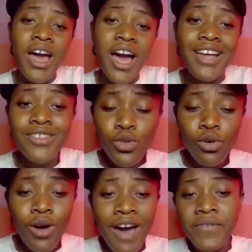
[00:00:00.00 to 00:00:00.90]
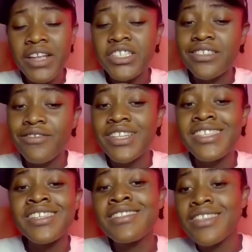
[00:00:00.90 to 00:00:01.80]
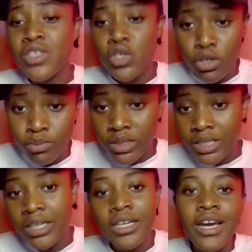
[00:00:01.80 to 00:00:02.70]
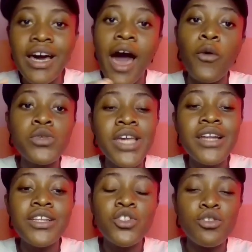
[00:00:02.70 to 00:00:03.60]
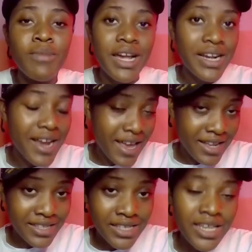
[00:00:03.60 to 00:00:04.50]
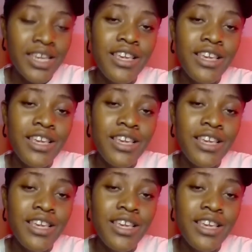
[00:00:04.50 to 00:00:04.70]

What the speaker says: And so after generating this topic, I will send it to my client.